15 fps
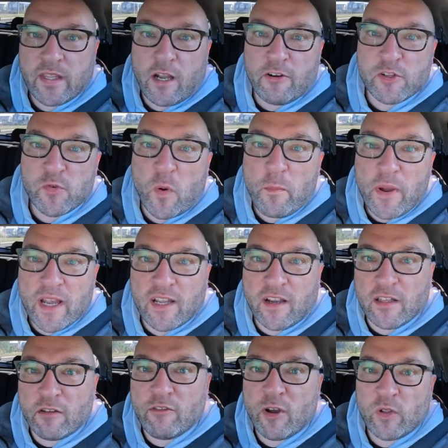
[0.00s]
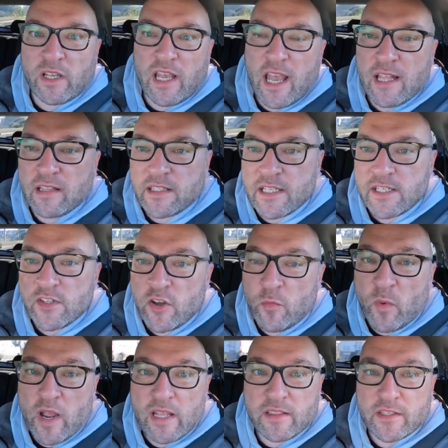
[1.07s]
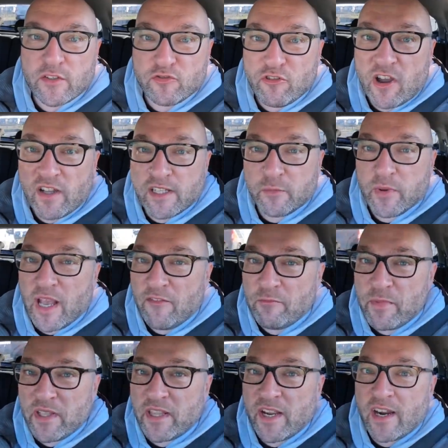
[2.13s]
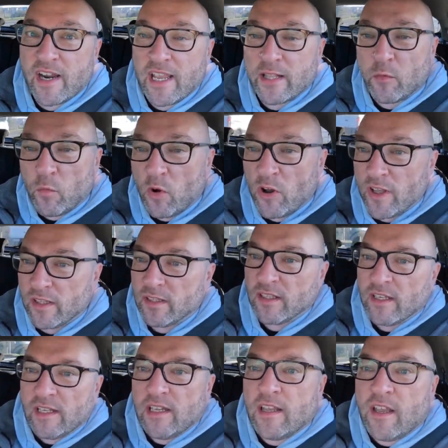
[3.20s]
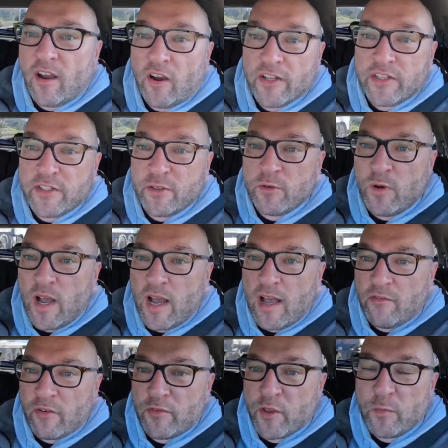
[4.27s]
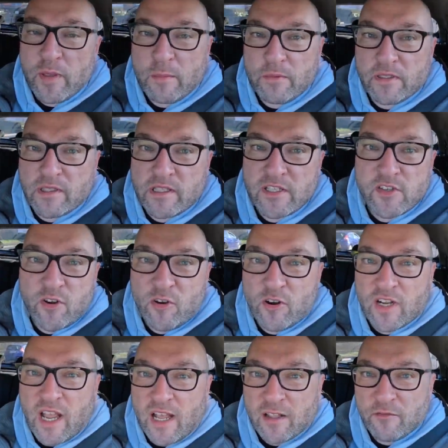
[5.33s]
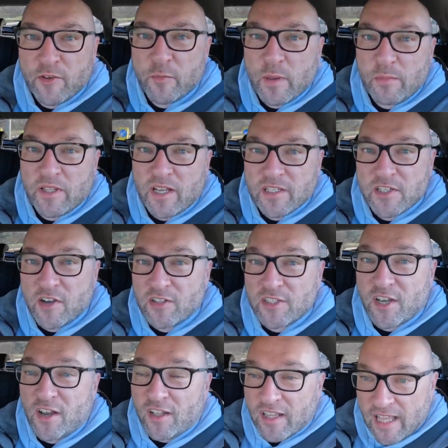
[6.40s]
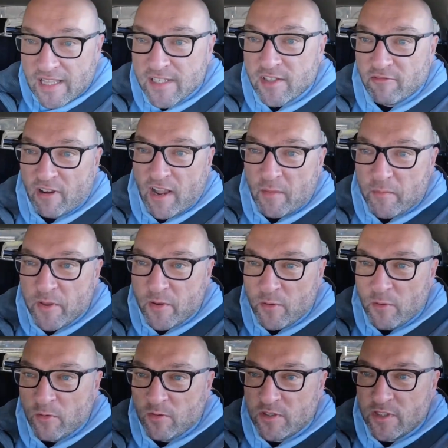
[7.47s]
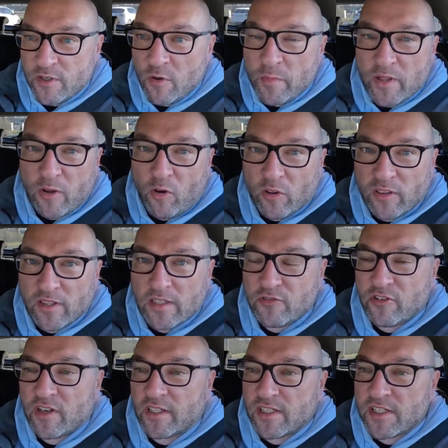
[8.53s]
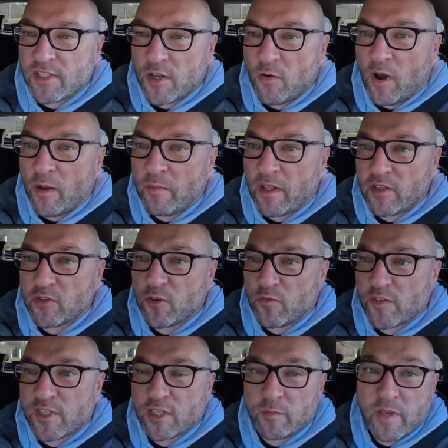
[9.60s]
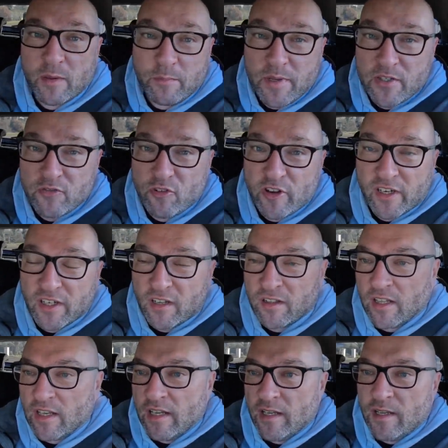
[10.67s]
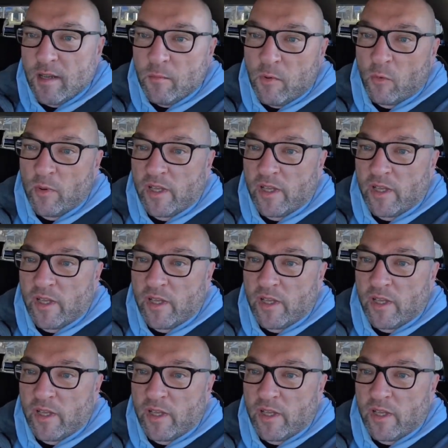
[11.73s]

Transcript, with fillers: Alright, so we're back on the road again. This time we're heading to Drogheda. We haven't been there in a while. I do have a few people in the Discord and a few people that I talk to on Instagram who do a bit of hunting in Drogheda, so I'm not sure if it's going to be a bit dry or not. But